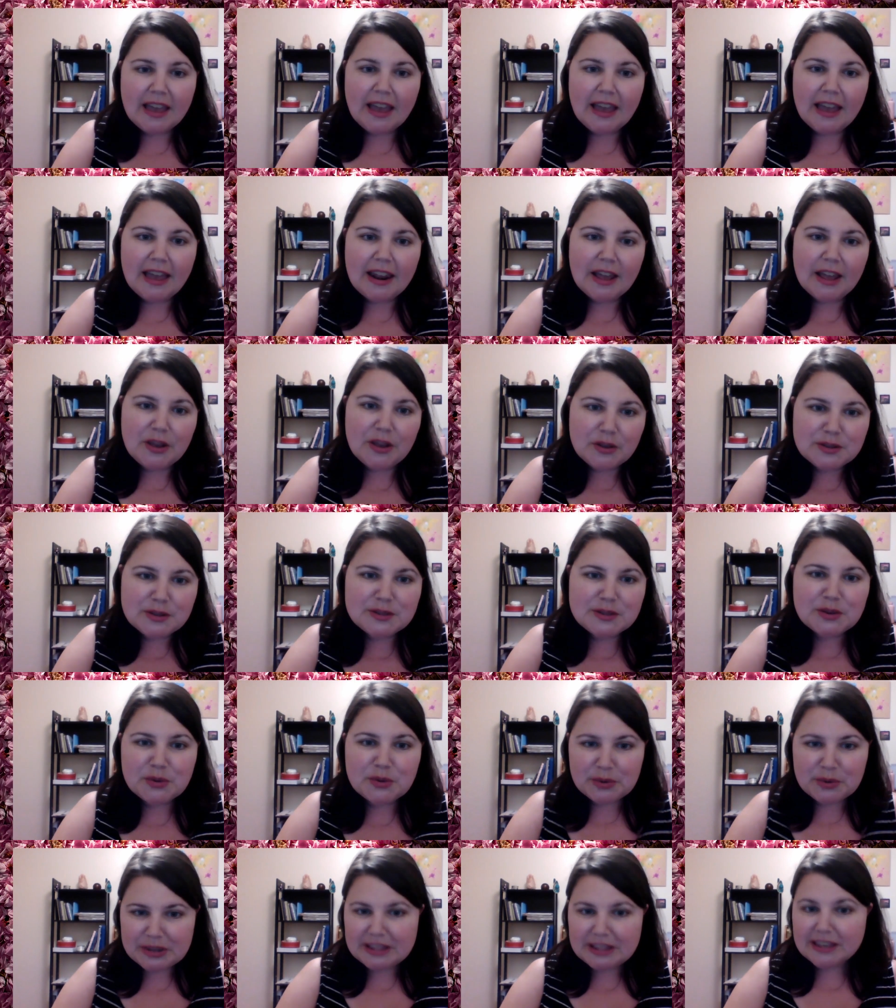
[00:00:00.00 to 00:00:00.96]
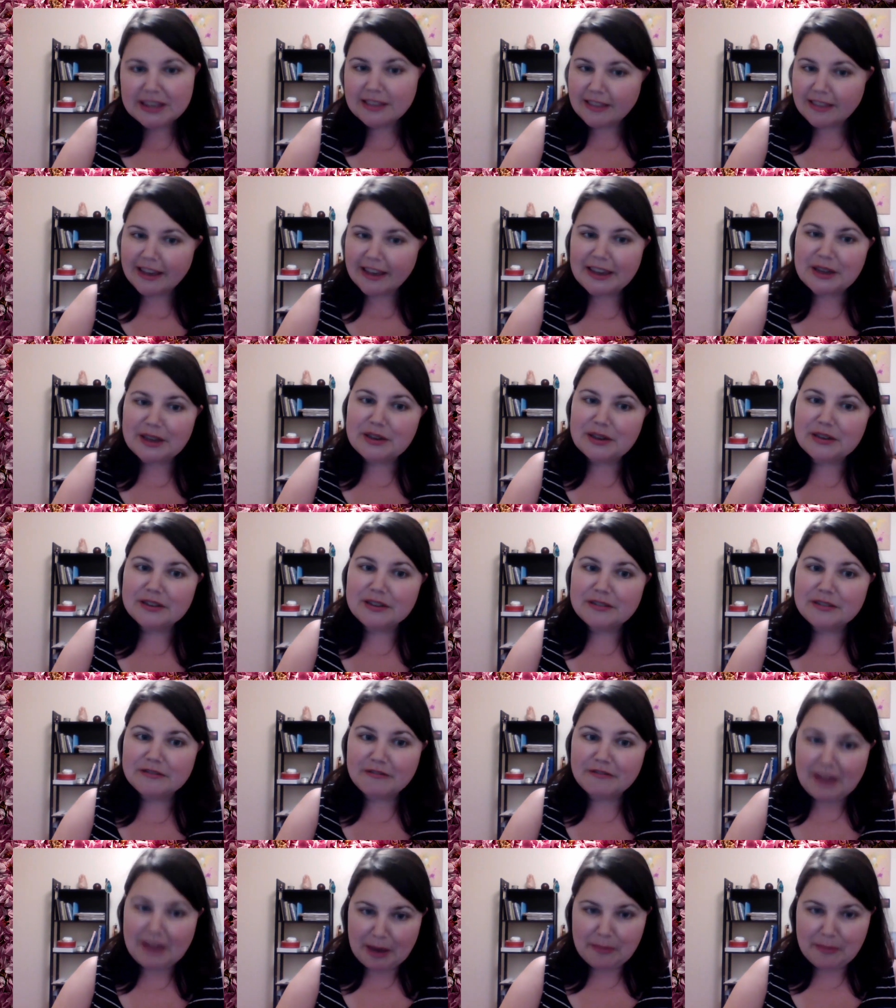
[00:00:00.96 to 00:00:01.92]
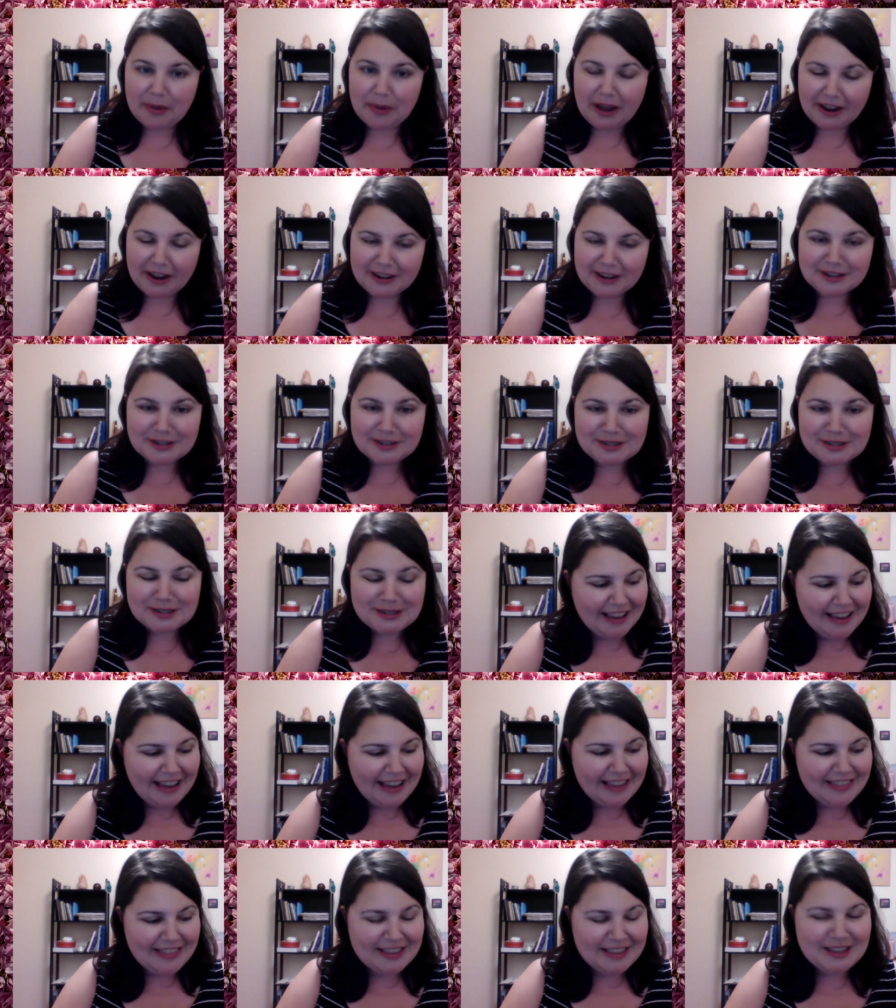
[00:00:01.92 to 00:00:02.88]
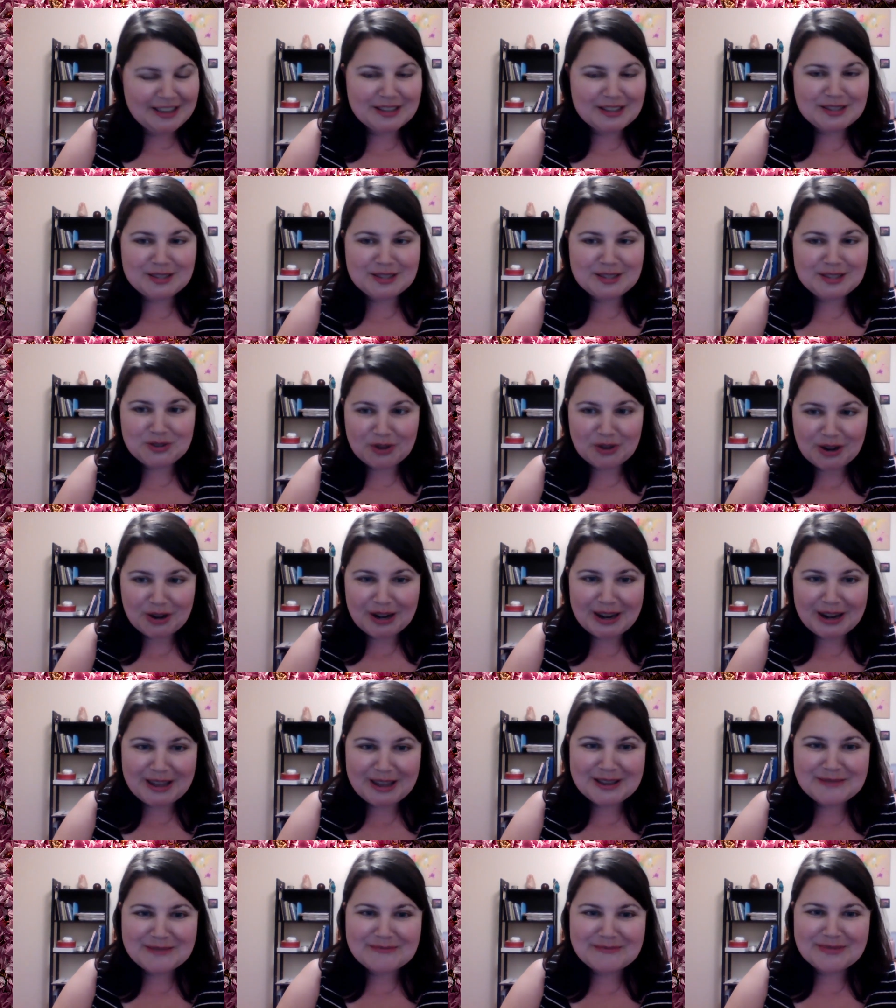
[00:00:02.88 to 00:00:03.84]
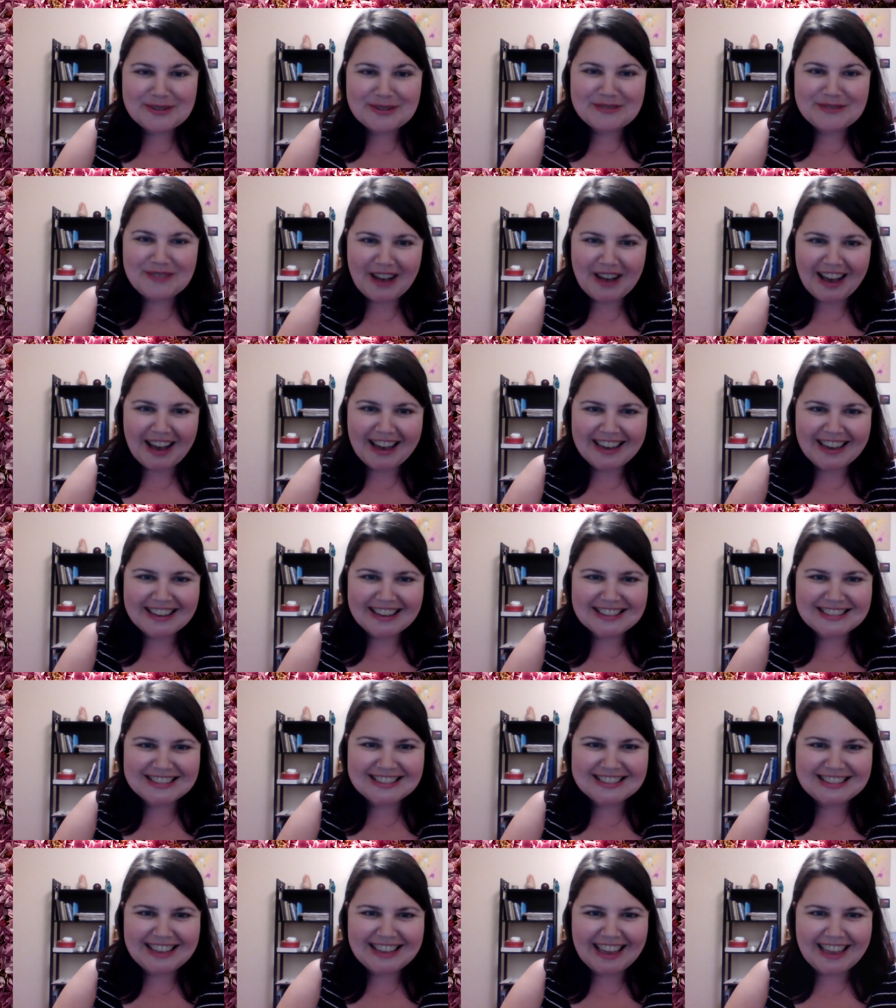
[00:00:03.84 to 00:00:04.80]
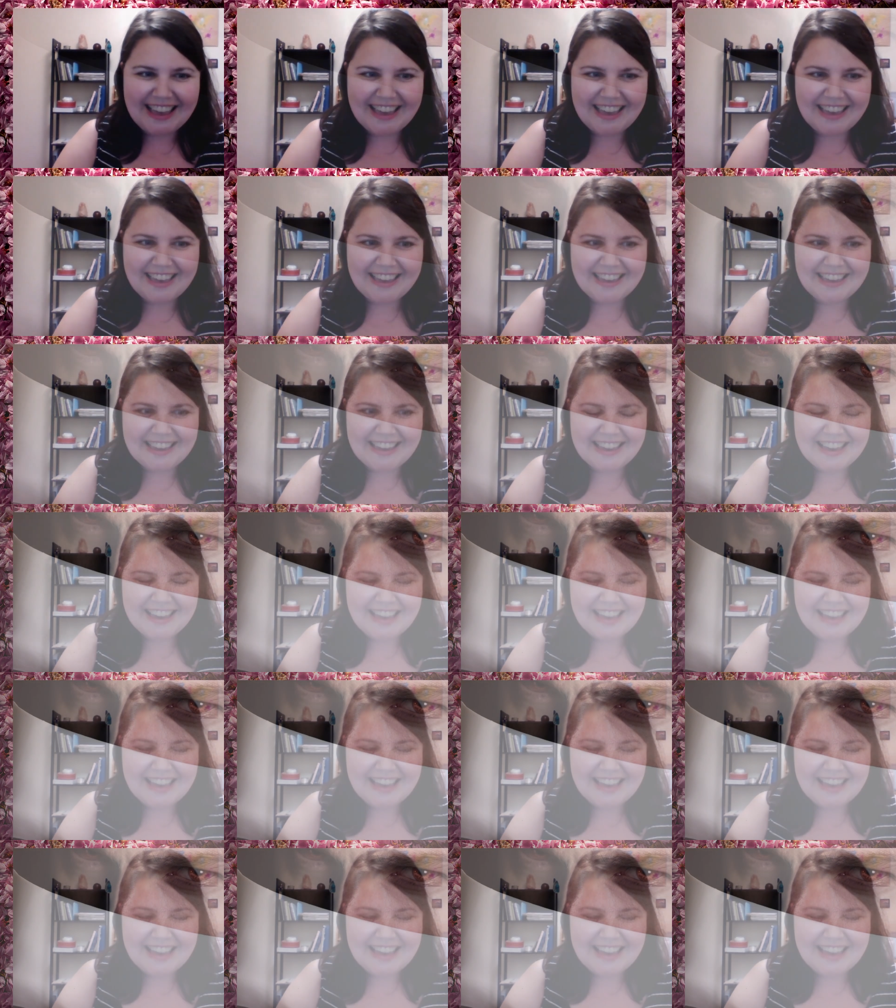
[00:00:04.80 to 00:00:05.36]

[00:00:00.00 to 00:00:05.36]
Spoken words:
And I also really like vampires. And The Historian provides a